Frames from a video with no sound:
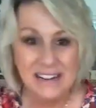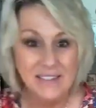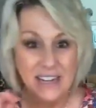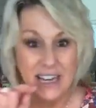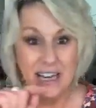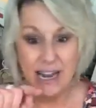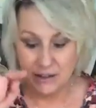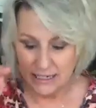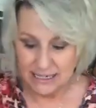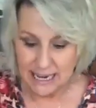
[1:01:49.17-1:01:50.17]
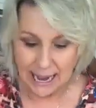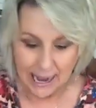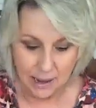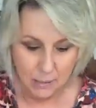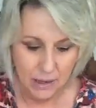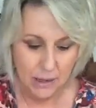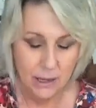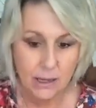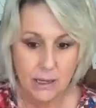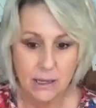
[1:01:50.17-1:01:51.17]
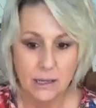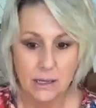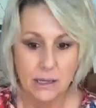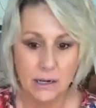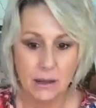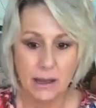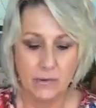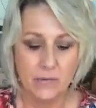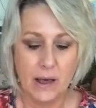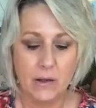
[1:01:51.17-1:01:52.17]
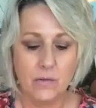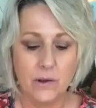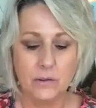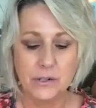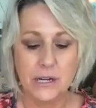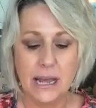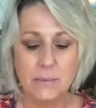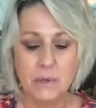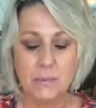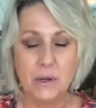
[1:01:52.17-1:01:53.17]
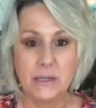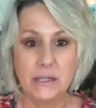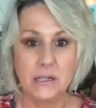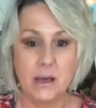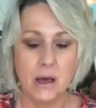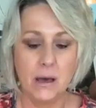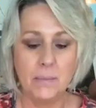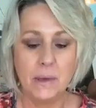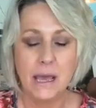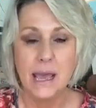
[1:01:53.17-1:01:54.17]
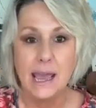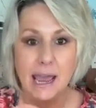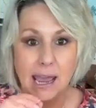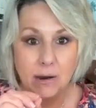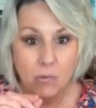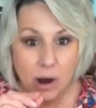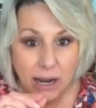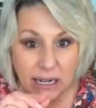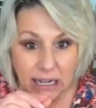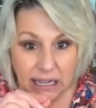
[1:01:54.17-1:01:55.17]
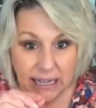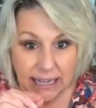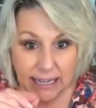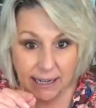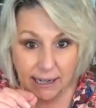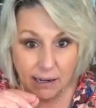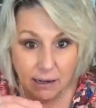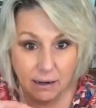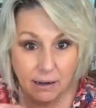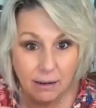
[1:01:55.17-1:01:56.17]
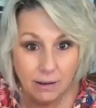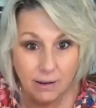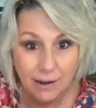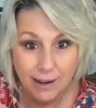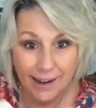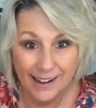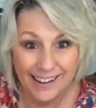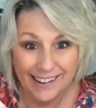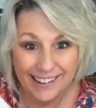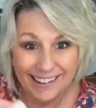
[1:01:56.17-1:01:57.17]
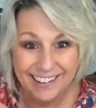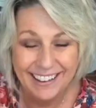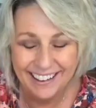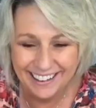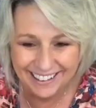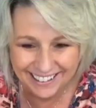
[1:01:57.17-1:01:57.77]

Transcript: I might even cut out a tab, you know, like a file folder tab to put at the top and write hidden on it.